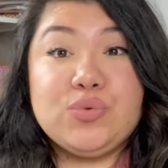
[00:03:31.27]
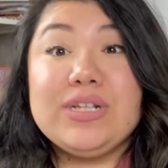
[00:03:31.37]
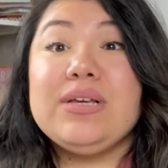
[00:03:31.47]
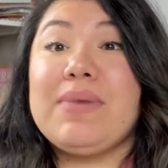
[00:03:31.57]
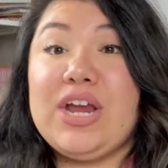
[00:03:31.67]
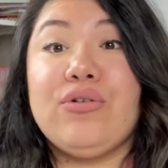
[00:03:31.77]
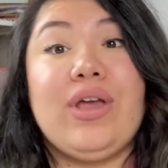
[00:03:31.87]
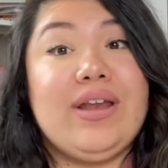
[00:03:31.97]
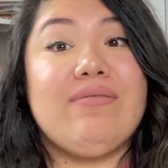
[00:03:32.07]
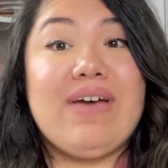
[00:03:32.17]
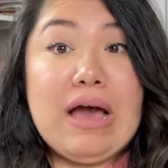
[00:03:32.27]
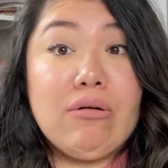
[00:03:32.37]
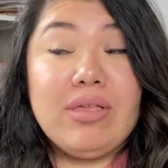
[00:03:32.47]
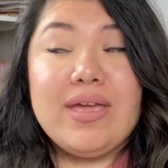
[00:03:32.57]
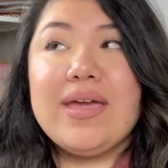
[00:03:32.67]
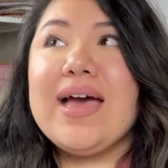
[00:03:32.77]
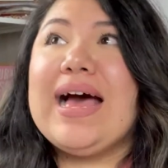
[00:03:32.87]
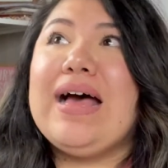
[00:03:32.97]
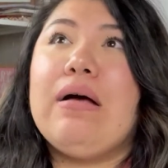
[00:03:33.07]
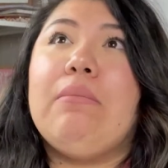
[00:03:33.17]
my creative outlet.
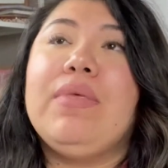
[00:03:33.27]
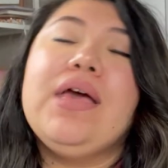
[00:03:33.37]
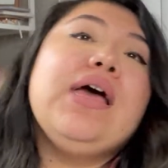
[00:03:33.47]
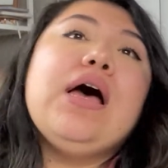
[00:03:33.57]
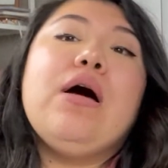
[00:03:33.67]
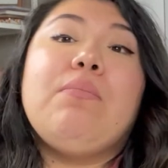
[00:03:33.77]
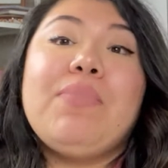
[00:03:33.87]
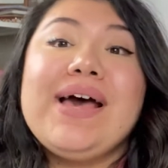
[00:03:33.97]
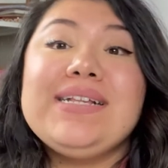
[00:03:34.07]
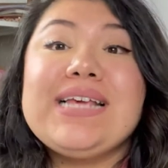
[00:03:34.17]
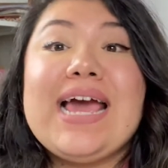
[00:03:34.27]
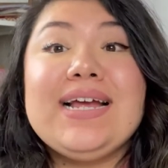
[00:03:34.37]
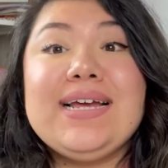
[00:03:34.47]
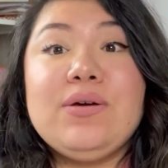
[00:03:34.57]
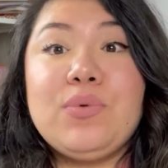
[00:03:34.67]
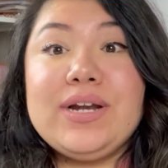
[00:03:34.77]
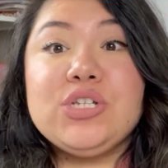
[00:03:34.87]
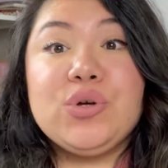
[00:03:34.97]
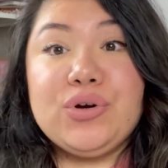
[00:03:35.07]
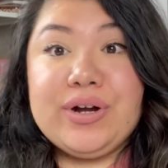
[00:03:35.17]
But I went
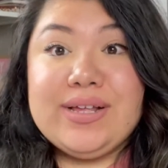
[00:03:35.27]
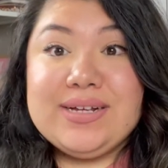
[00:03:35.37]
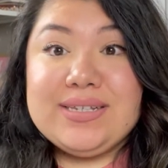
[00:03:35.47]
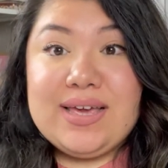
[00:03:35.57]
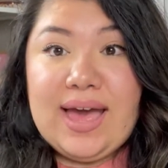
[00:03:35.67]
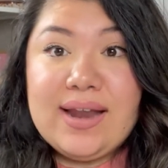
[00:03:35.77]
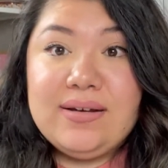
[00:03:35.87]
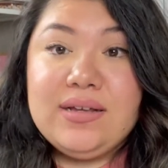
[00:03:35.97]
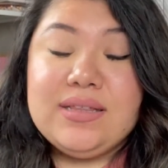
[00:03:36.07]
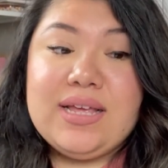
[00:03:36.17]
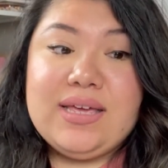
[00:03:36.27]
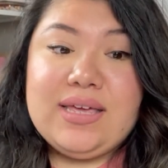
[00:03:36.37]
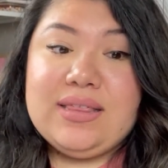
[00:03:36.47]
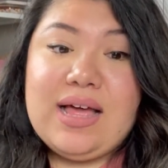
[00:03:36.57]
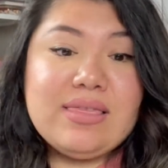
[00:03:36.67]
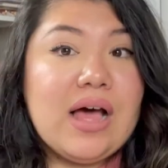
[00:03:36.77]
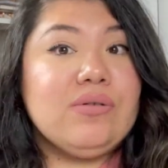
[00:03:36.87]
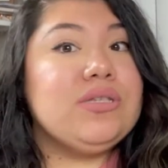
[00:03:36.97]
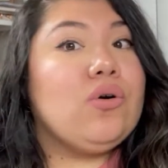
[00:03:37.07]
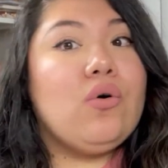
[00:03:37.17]
into acrylics again, thinking that that
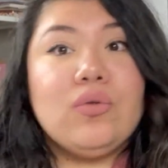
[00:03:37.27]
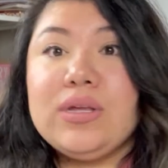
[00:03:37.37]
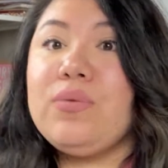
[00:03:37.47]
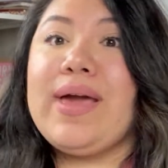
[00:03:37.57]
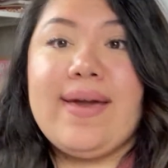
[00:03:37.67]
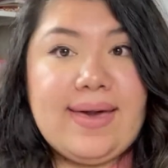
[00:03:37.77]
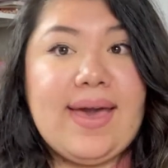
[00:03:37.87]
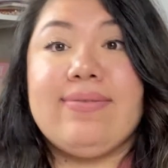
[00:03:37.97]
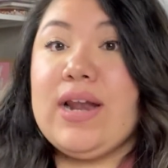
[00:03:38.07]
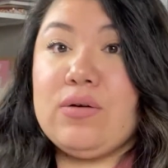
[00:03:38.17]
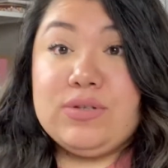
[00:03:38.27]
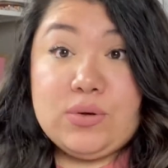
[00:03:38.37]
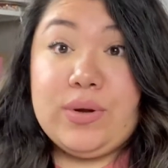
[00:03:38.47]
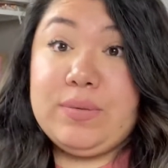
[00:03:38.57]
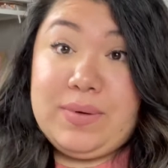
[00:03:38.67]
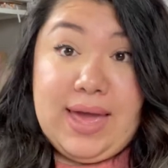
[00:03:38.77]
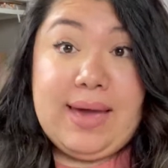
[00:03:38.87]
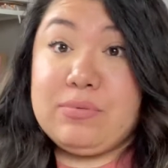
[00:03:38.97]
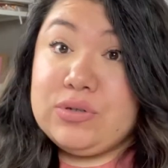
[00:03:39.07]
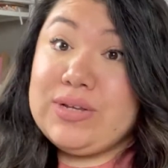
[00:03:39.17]
was the only way again that I was going to be
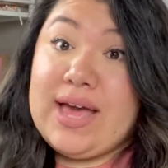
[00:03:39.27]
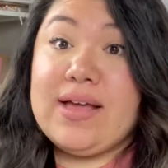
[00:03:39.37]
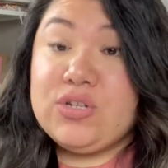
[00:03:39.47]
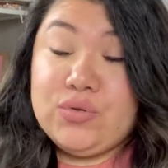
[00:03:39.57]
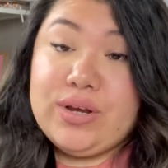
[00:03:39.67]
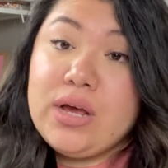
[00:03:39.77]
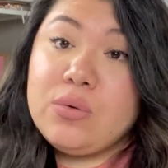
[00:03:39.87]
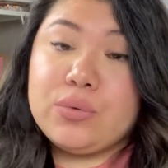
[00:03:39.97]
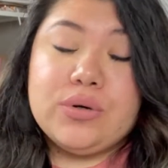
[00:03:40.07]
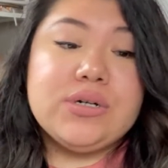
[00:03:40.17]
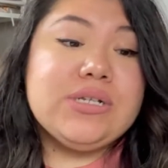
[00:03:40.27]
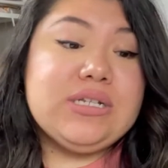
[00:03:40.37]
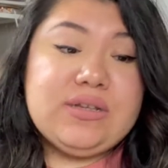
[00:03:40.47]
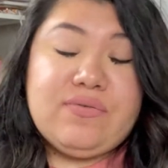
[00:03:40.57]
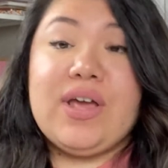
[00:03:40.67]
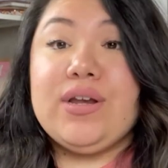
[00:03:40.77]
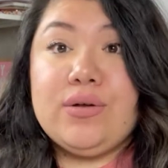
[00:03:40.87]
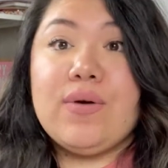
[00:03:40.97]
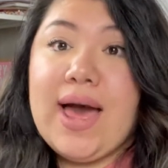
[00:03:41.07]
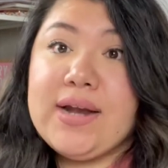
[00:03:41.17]
able to get into the nail world, is if I
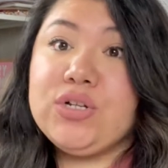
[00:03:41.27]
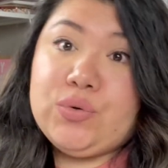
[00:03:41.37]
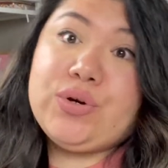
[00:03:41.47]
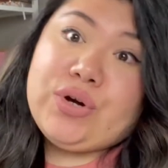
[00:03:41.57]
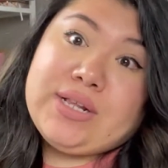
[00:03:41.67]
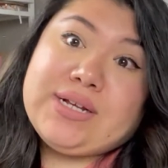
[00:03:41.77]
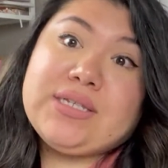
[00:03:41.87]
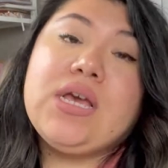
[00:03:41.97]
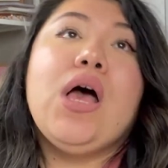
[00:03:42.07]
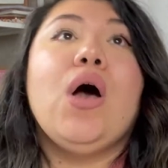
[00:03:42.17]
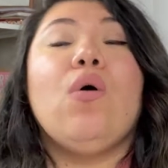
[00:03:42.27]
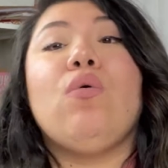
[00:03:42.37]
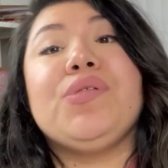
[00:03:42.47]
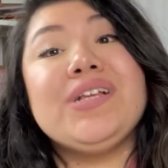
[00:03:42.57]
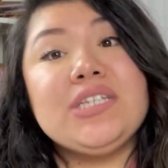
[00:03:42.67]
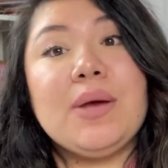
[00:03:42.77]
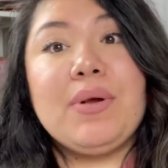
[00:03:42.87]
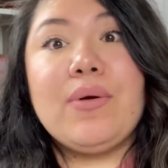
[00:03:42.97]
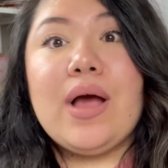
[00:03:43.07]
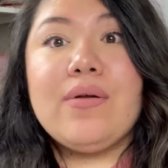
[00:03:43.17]
knew how to do acrylics. Well, this
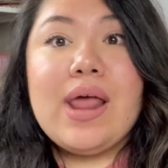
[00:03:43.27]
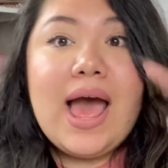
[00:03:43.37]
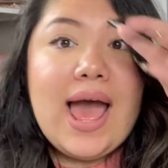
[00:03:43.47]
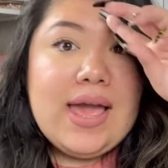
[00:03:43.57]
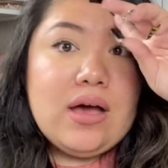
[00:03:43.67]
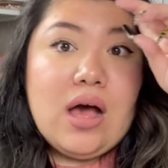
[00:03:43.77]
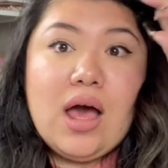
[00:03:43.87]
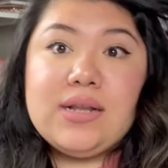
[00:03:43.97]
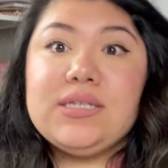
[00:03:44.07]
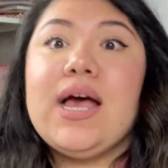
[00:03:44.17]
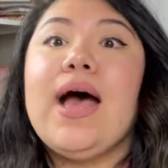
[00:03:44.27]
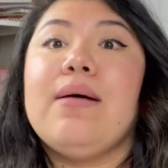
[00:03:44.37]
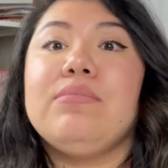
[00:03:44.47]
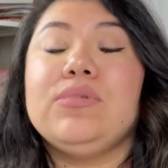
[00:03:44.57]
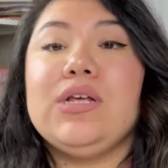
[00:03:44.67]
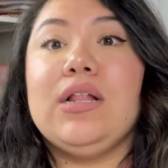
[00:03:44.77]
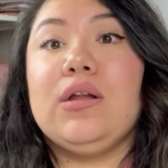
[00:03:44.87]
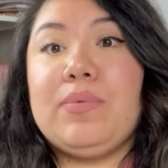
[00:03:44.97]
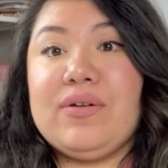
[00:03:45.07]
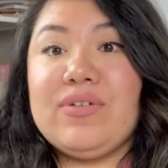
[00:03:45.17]
time around, I got a
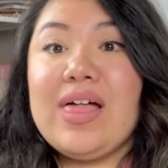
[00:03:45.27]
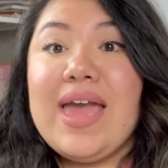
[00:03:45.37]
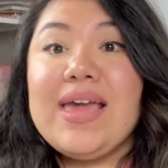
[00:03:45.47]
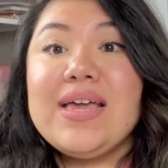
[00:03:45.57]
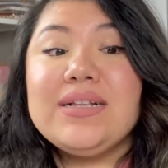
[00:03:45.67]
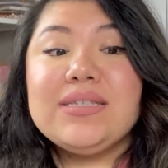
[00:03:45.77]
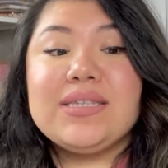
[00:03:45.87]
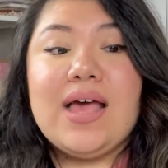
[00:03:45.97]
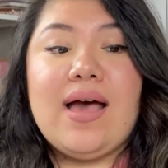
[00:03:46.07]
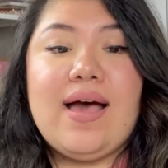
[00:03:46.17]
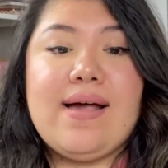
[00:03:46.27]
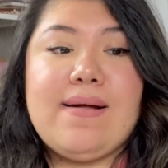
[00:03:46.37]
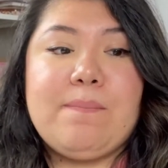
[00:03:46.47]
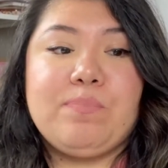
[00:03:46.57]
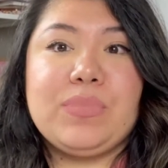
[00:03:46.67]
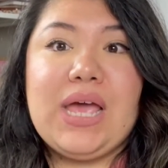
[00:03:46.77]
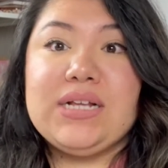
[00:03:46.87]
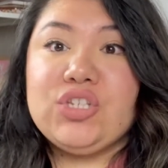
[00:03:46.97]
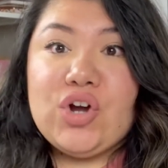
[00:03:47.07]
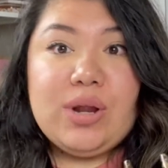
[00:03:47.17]
little bit of clients.
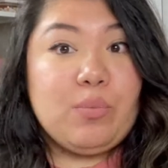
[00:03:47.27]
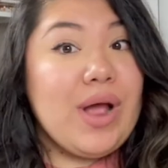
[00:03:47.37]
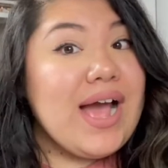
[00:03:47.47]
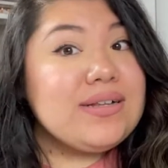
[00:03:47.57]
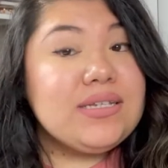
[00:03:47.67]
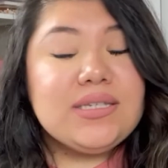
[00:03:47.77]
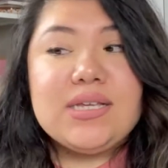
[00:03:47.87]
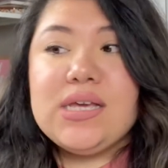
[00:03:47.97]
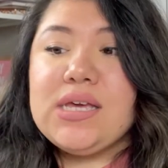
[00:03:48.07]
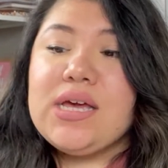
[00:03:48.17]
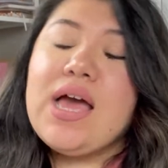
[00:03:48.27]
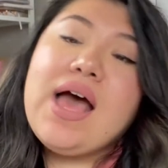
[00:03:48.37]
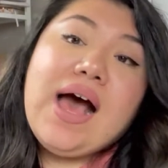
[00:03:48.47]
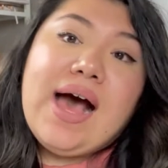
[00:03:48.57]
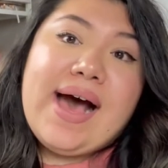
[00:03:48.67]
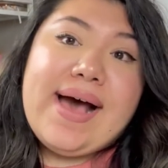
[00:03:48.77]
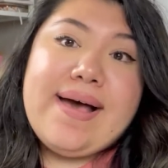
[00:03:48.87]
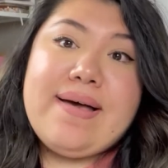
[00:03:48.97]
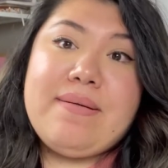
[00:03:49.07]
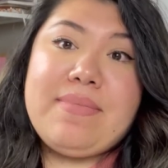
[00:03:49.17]
I started practicing,
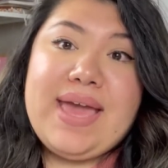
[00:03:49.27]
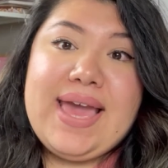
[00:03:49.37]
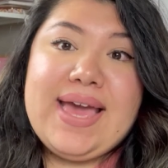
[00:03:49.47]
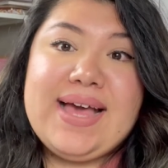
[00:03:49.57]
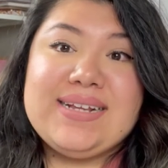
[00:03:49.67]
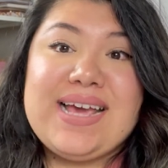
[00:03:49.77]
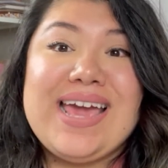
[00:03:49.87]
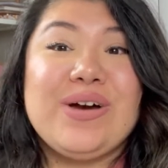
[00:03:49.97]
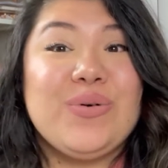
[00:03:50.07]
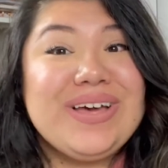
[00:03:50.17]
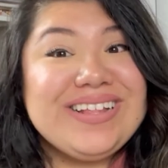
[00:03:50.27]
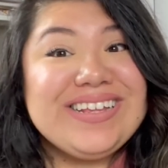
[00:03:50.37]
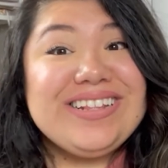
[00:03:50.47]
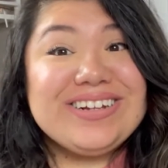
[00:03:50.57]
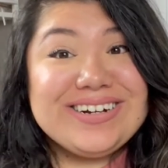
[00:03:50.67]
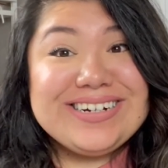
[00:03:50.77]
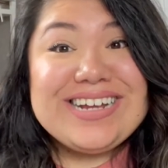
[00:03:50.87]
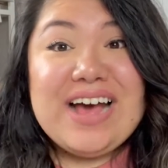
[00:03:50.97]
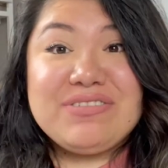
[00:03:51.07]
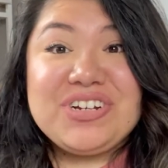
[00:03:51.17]
and I quickly
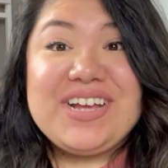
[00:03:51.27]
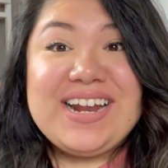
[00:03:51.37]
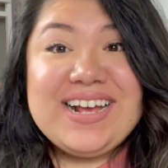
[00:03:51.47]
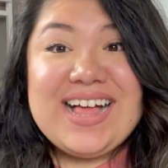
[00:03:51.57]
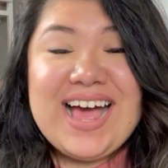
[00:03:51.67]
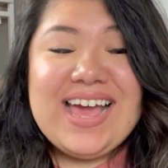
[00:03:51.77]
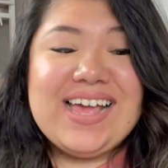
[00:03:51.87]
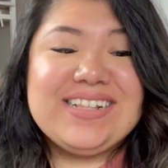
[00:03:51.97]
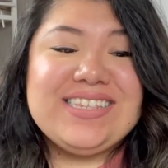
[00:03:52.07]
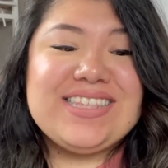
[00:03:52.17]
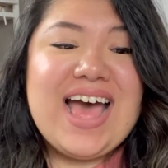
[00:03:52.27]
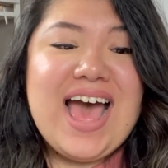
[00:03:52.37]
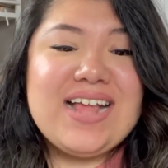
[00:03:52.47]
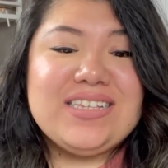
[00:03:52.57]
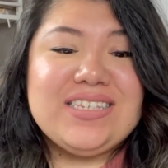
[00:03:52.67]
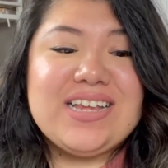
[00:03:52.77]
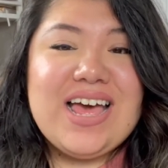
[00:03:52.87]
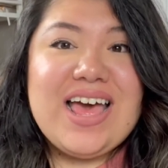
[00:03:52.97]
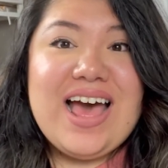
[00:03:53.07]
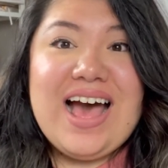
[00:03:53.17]
learned after getting clients that
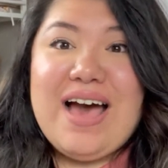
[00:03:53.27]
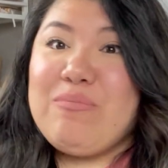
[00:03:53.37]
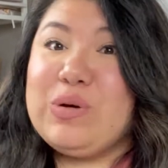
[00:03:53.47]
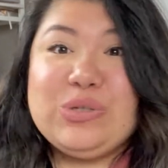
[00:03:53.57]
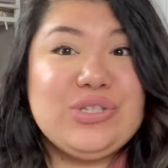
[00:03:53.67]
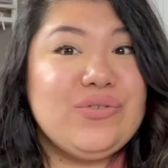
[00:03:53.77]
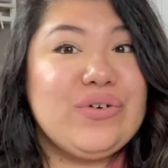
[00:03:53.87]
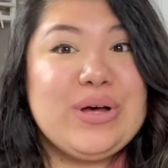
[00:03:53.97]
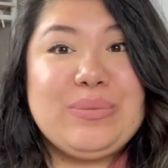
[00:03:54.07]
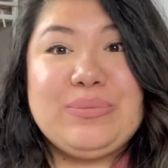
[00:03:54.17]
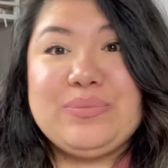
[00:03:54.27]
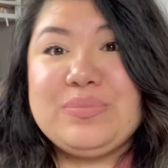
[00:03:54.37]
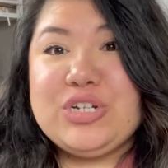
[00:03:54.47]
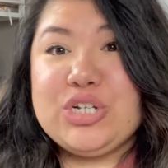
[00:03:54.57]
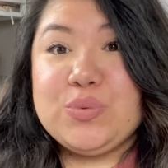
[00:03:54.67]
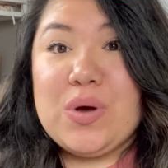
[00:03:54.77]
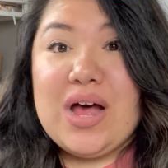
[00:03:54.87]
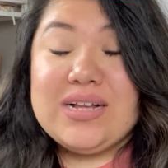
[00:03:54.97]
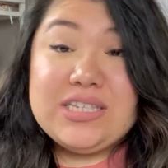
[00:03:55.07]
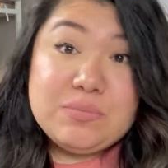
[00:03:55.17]
most of them just
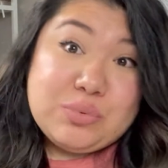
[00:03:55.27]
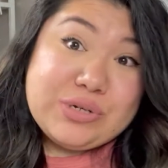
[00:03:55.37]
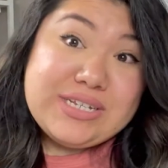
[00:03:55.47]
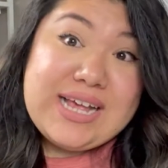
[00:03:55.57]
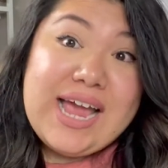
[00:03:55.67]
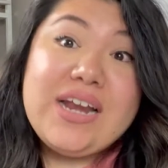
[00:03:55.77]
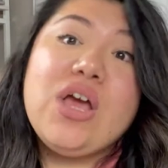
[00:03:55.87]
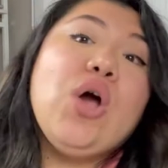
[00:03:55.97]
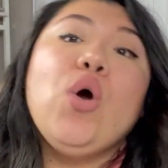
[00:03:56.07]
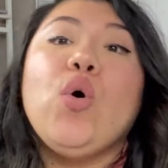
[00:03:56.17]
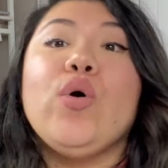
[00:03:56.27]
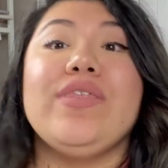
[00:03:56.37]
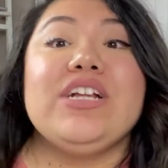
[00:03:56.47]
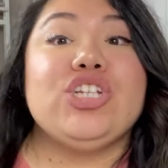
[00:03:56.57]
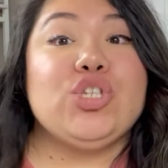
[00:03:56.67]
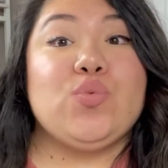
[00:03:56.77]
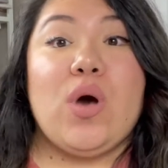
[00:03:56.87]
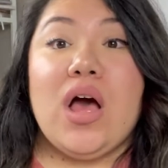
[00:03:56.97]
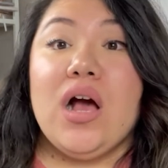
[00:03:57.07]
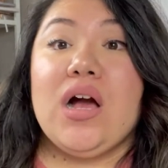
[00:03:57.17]
want a simple design, or they just
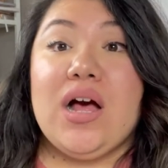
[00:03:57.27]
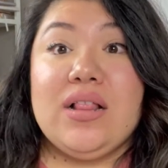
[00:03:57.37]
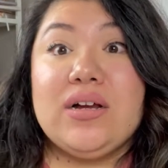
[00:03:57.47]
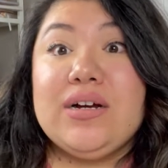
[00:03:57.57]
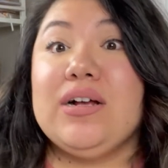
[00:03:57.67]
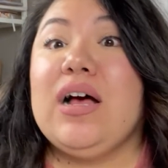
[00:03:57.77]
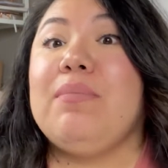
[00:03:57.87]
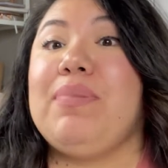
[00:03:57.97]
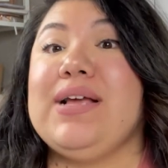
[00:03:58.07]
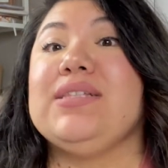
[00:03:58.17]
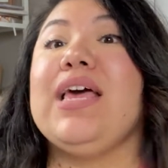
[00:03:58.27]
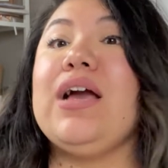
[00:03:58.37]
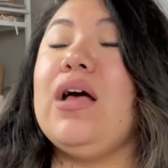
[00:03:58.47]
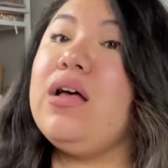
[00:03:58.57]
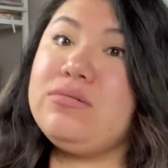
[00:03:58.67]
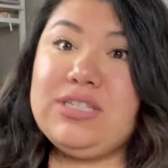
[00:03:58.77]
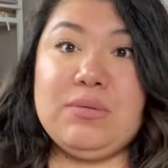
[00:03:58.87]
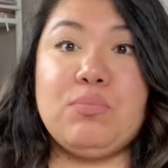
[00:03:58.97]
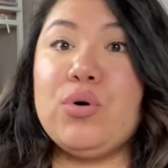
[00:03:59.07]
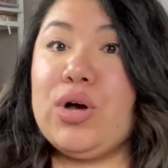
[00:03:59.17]
want a color, a base, like a
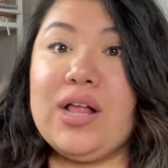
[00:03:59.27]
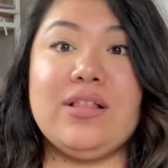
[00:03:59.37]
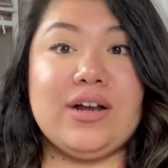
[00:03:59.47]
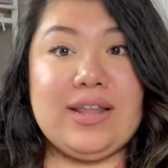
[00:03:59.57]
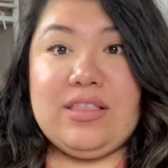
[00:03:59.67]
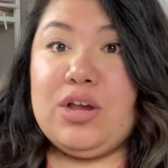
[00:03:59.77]
simple color, like their